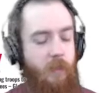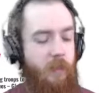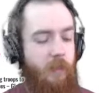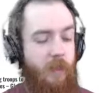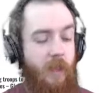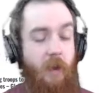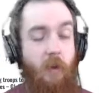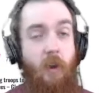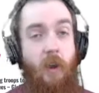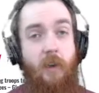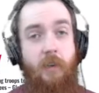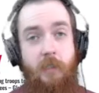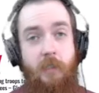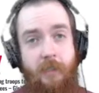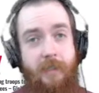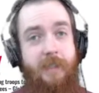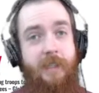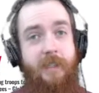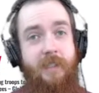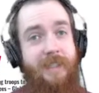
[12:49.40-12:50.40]
there are
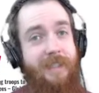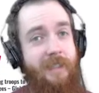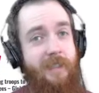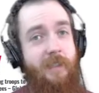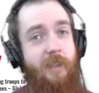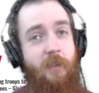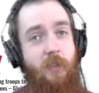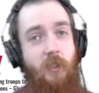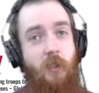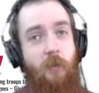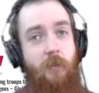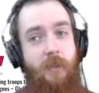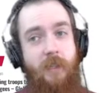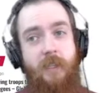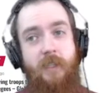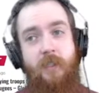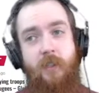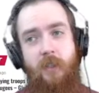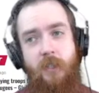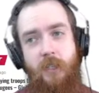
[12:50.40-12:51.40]
statistics that show
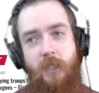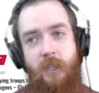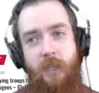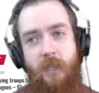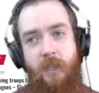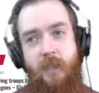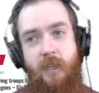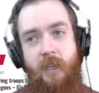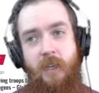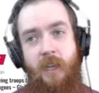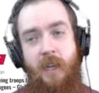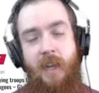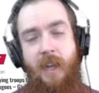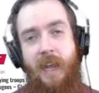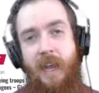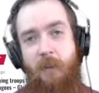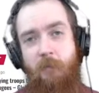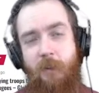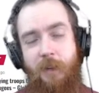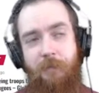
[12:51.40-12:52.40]
things are good.
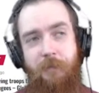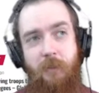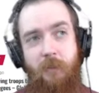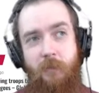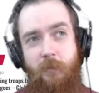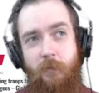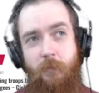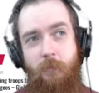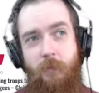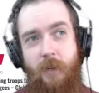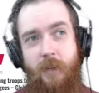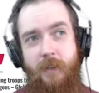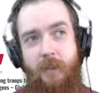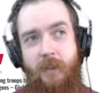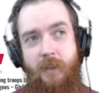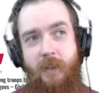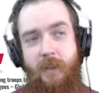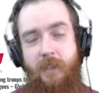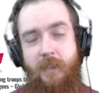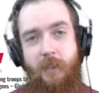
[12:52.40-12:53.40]
However,
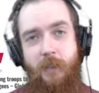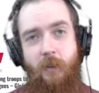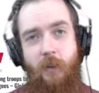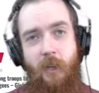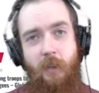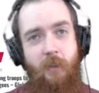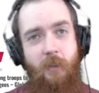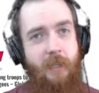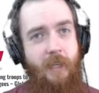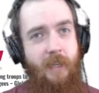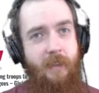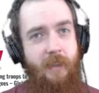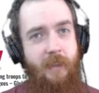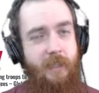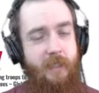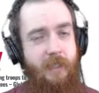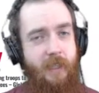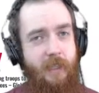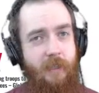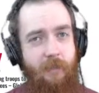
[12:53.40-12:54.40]
when, I look at
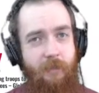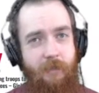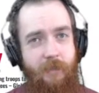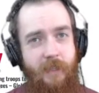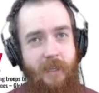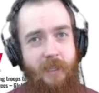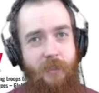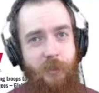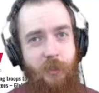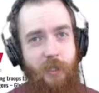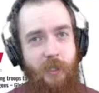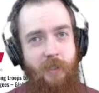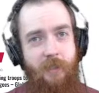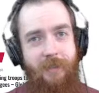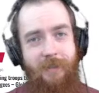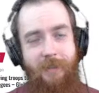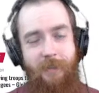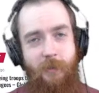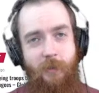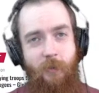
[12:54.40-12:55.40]
things like
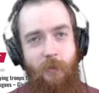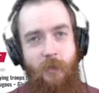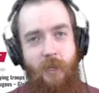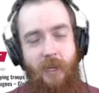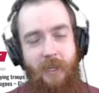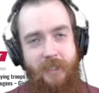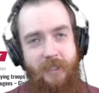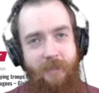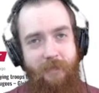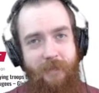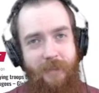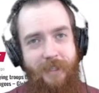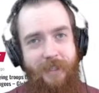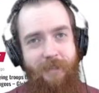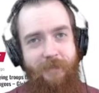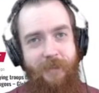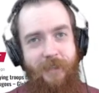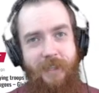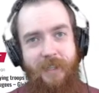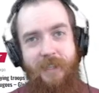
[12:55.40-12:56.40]
inflation, cost of
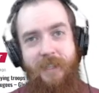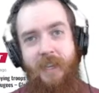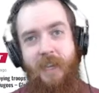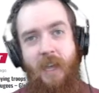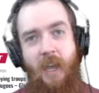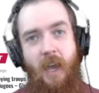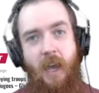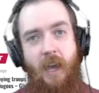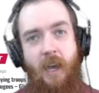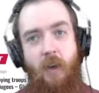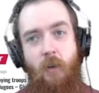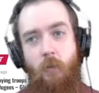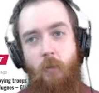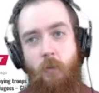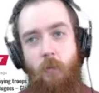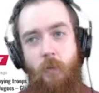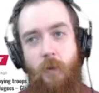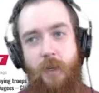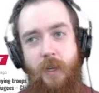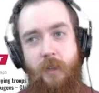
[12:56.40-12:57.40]
living,
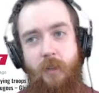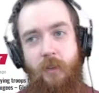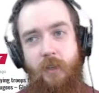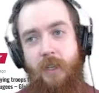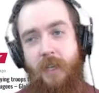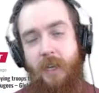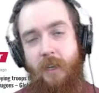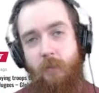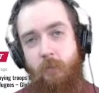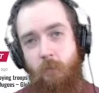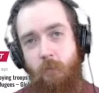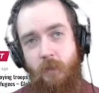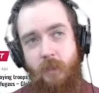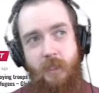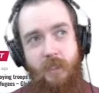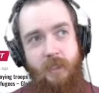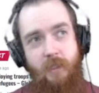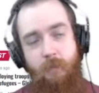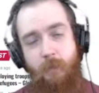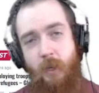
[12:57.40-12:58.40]
when I look at
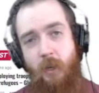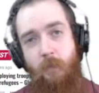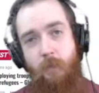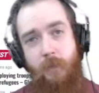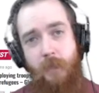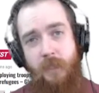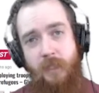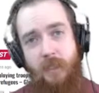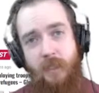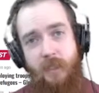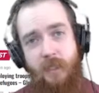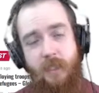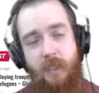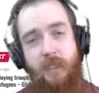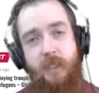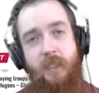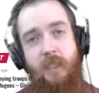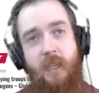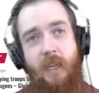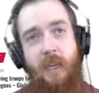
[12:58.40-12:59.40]
really small
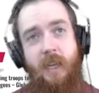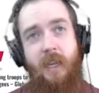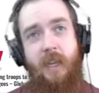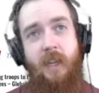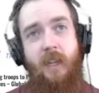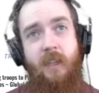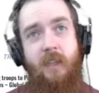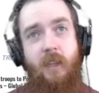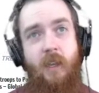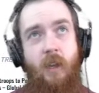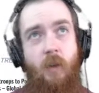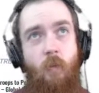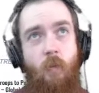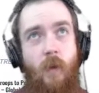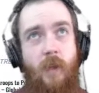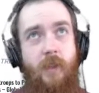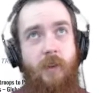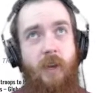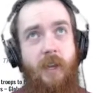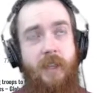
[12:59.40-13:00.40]
businesses and
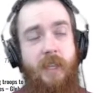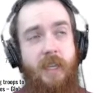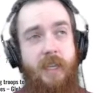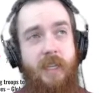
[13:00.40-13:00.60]
whether I